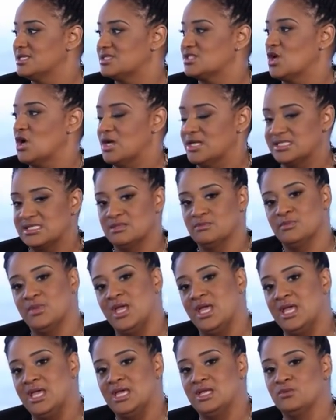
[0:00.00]
It's
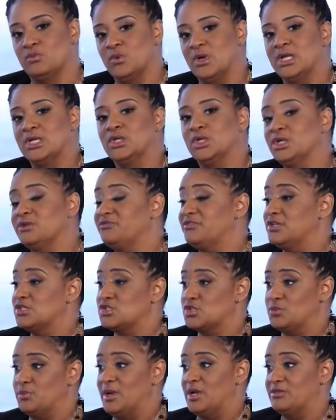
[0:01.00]
awesome. And one good
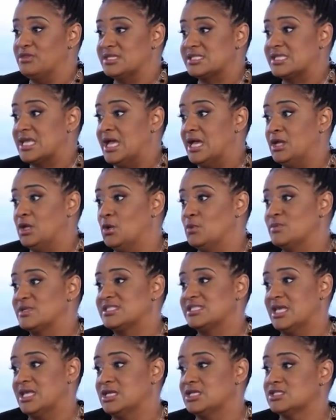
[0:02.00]
feature about the Sky Dome
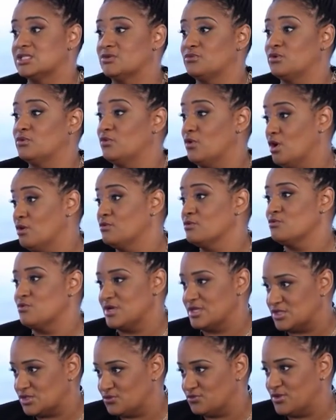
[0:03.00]
is that it's a revolving
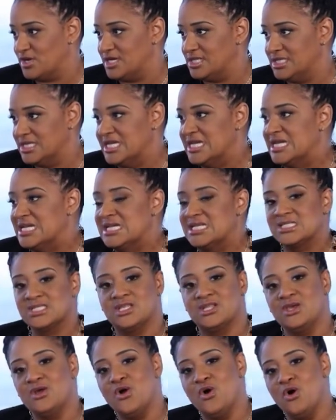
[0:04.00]
restaurant.
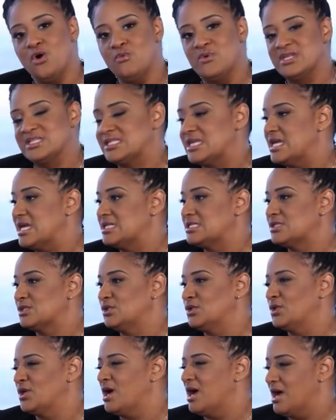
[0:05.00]
So that always adds a
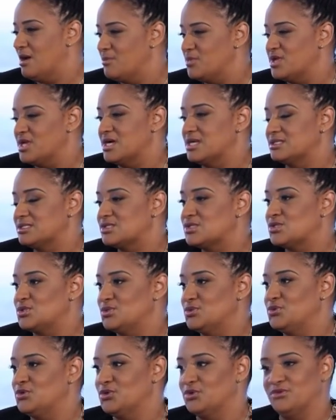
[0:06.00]
little ambiance
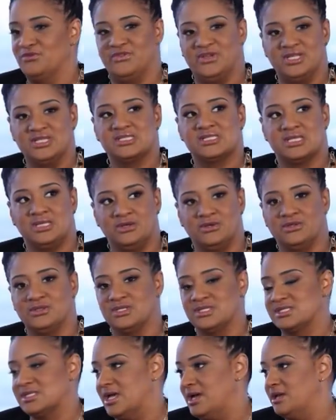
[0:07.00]
to your events here
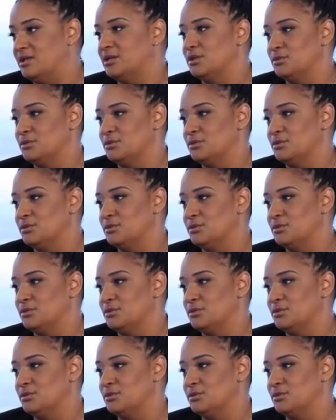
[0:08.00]
at the Sky